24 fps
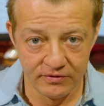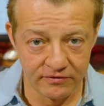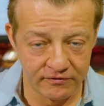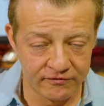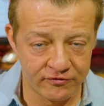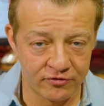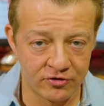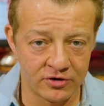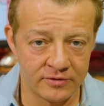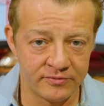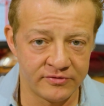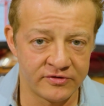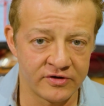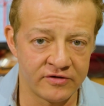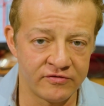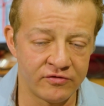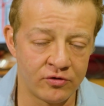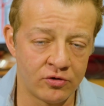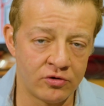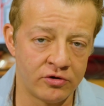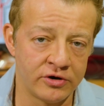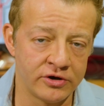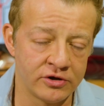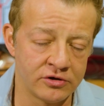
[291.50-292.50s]
forms of
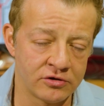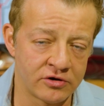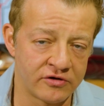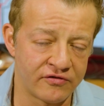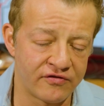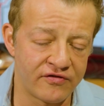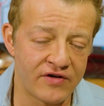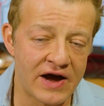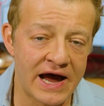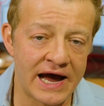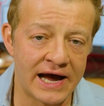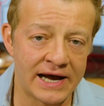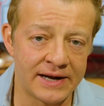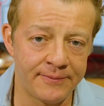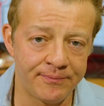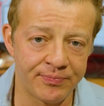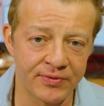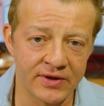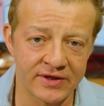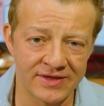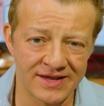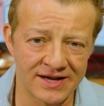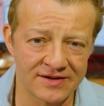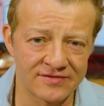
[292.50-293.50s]
oil or fat,
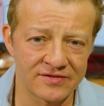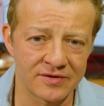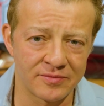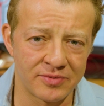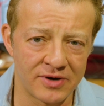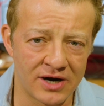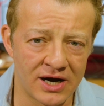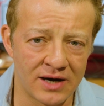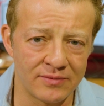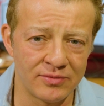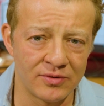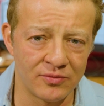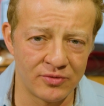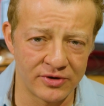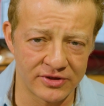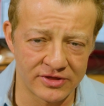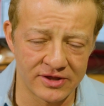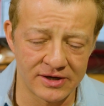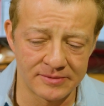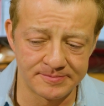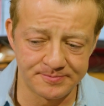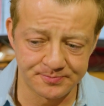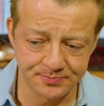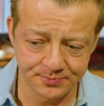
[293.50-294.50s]
and that's the problem with
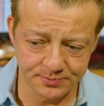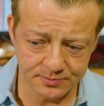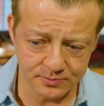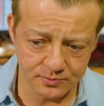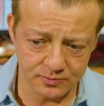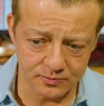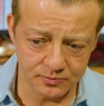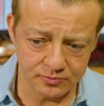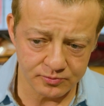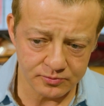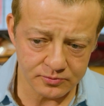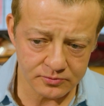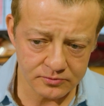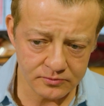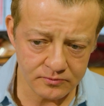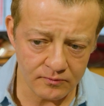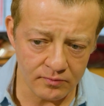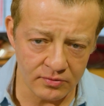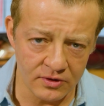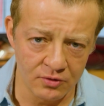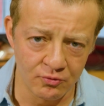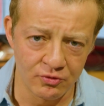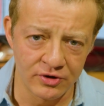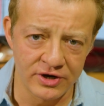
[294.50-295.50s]
them.
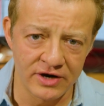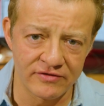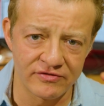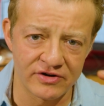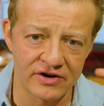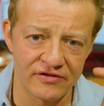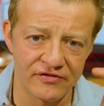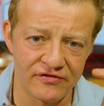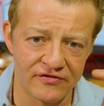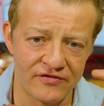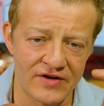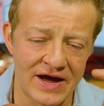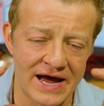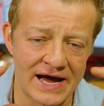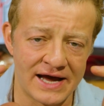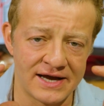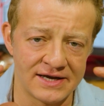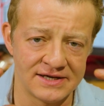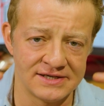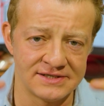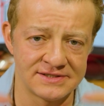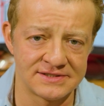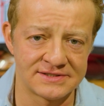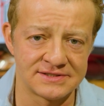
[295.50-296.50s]
Whenever a
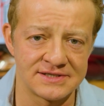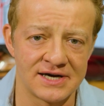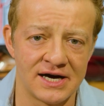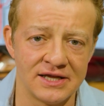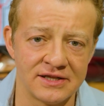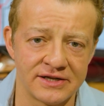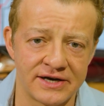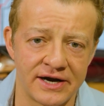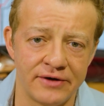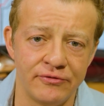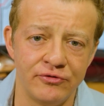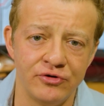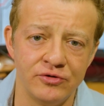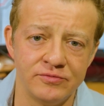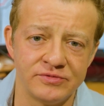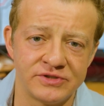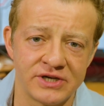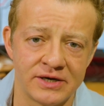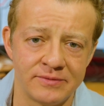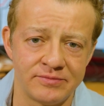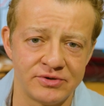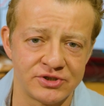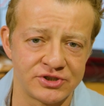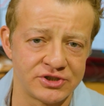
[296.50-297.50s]
fat is solid at room
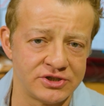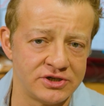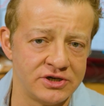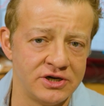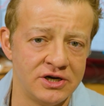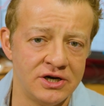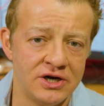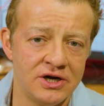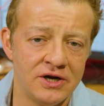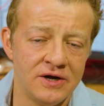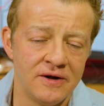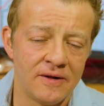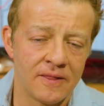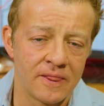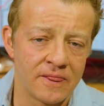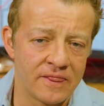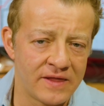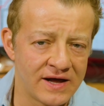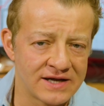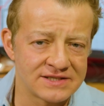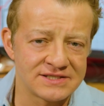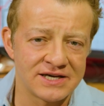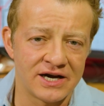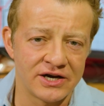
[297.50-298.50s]
temperature,
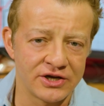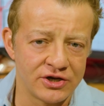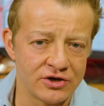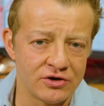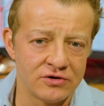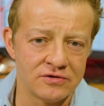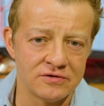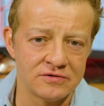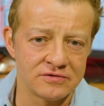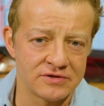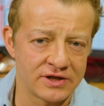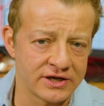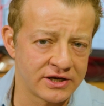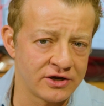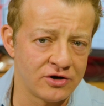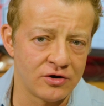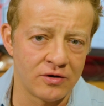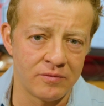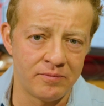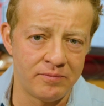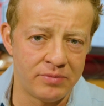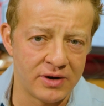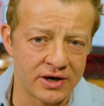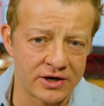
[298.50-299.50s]
That's how you know, like, you
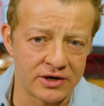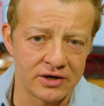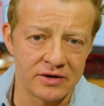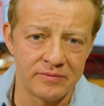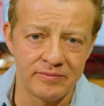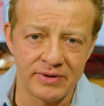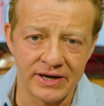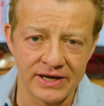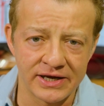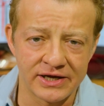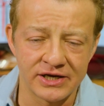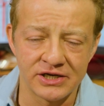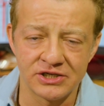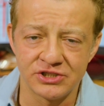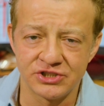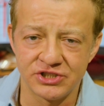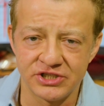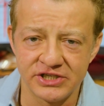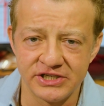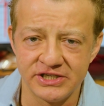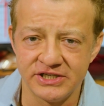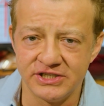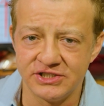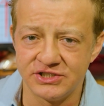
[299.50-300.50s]
know, butter, bacon,
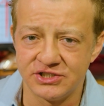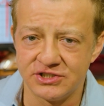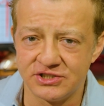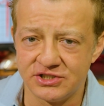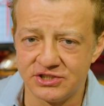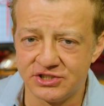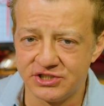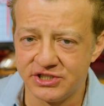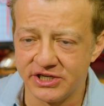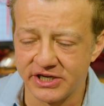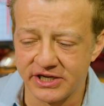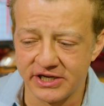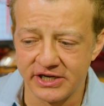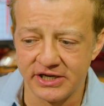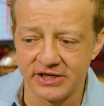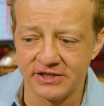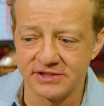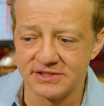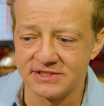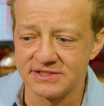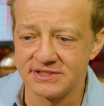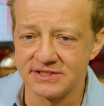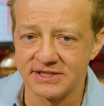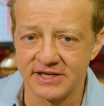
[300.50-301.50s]
cheese,
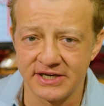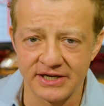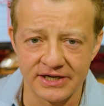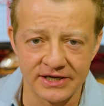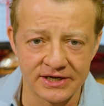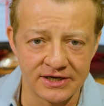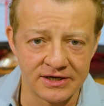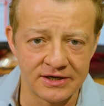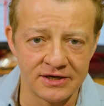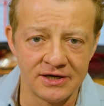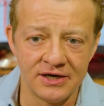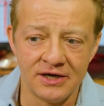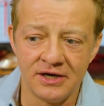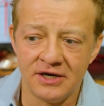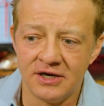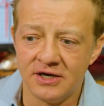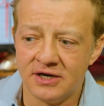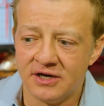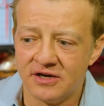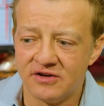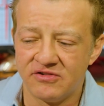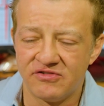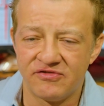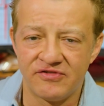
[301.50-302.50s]
chicken, skin,
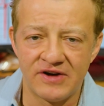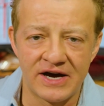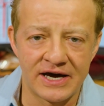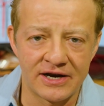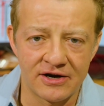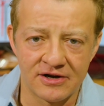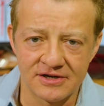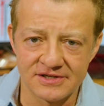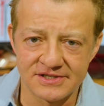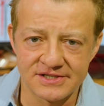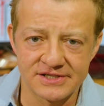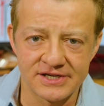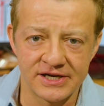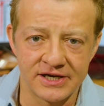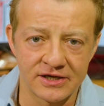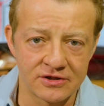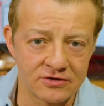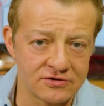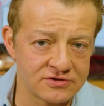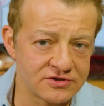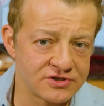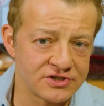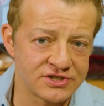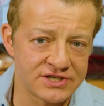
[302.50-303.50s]
fat on steak.
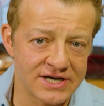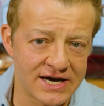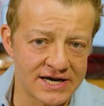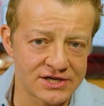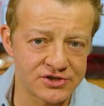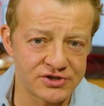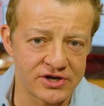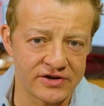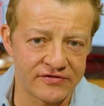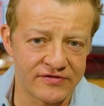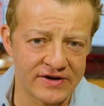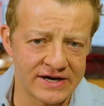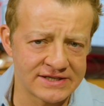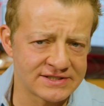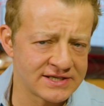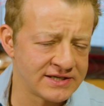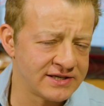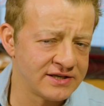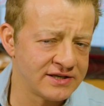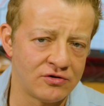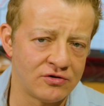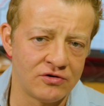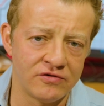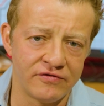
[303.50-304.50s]
Those are saturated fats.
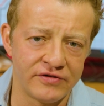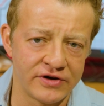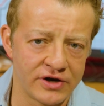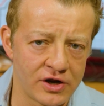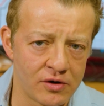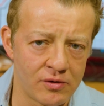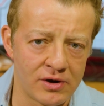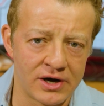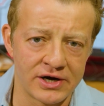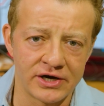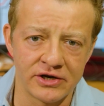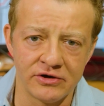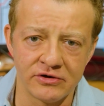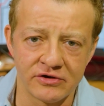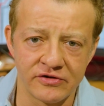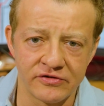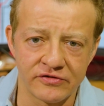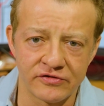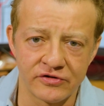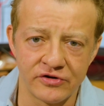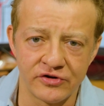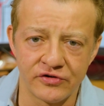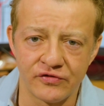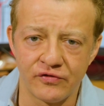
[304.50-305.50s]
a whole video on it. You can
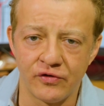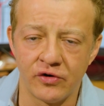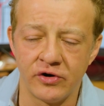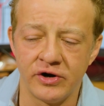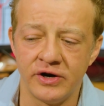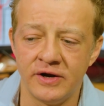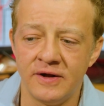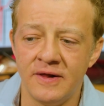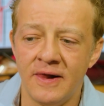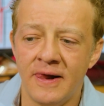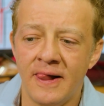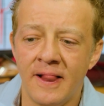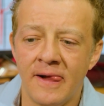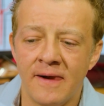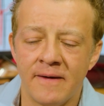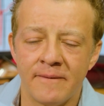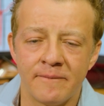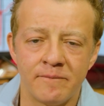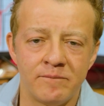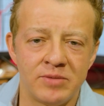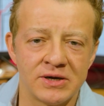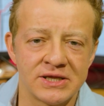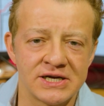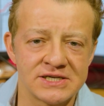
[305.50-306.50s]
search for it.
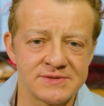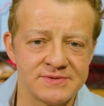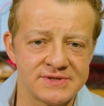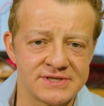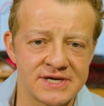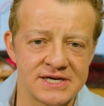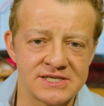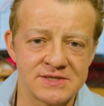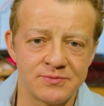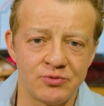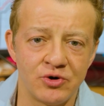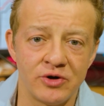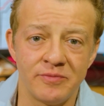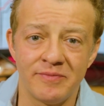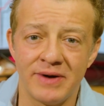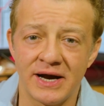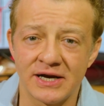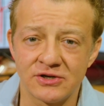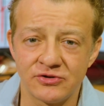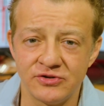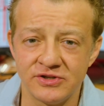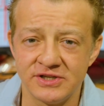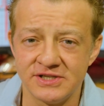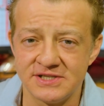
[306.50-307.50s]
But that's besides the point.
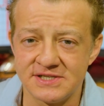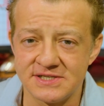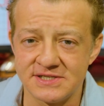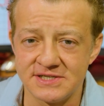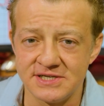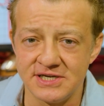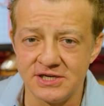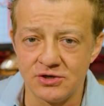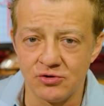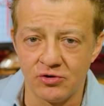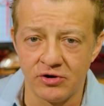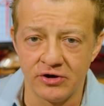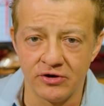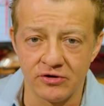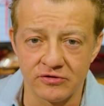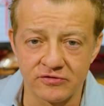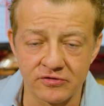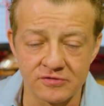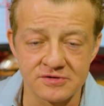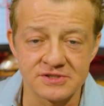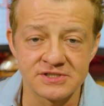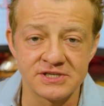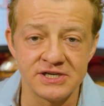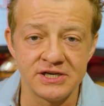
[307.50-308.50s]
Back to these seed
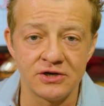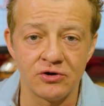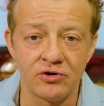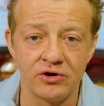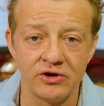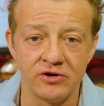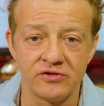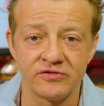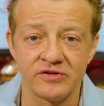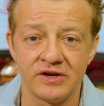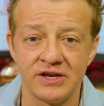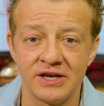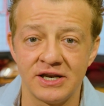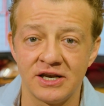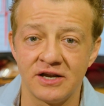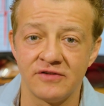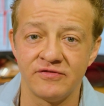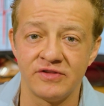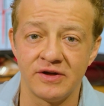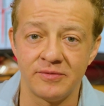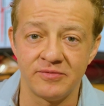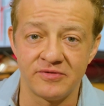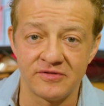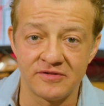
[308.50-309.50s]
oils. So seed oils in and
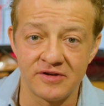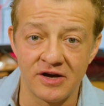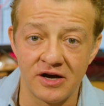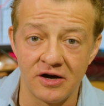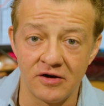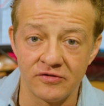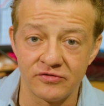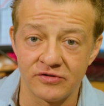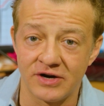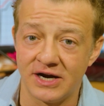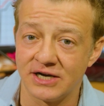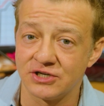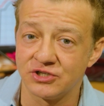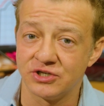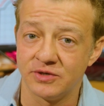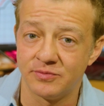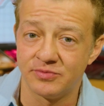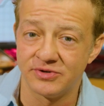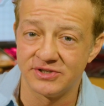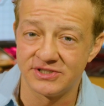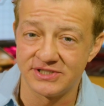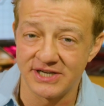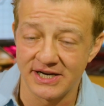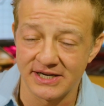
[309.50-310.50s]
of themselves are actually
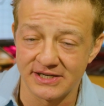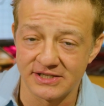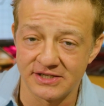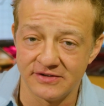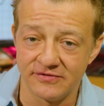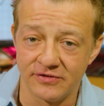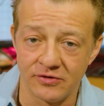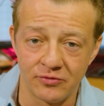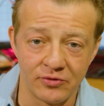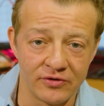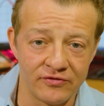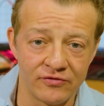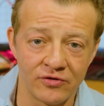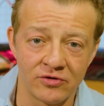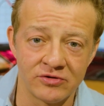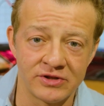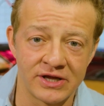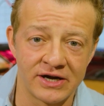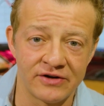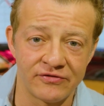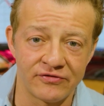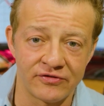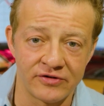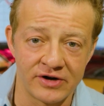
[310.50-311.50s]
protective, and we've known
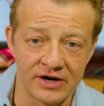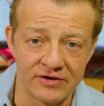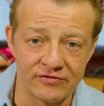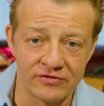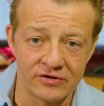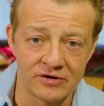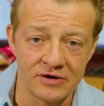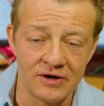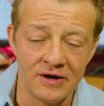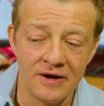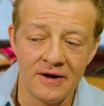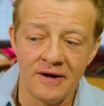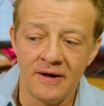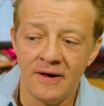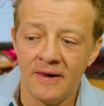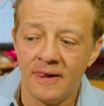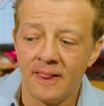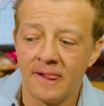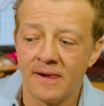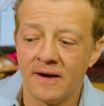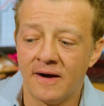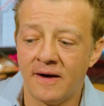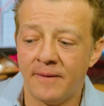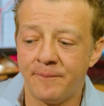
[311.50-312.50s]
that forever.
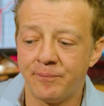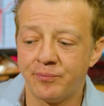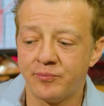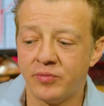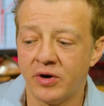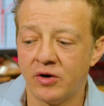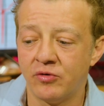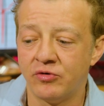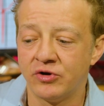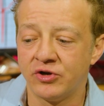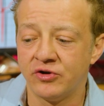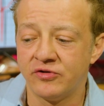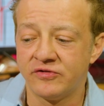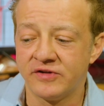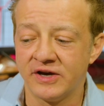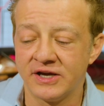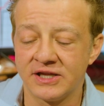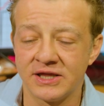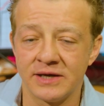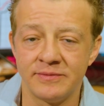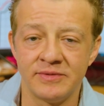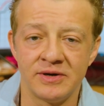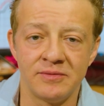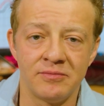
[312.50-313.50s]
Um, but when you
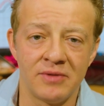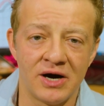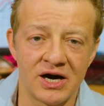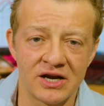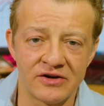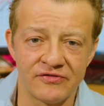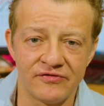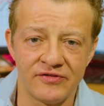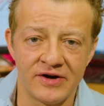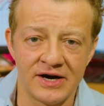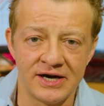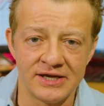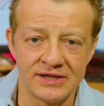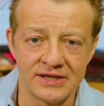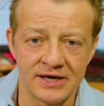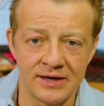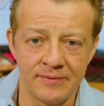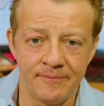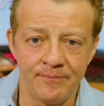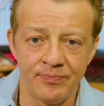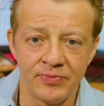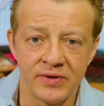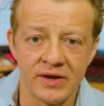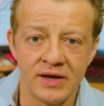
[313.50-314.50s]
take them and modify
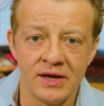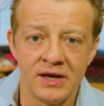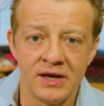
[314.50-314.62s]
them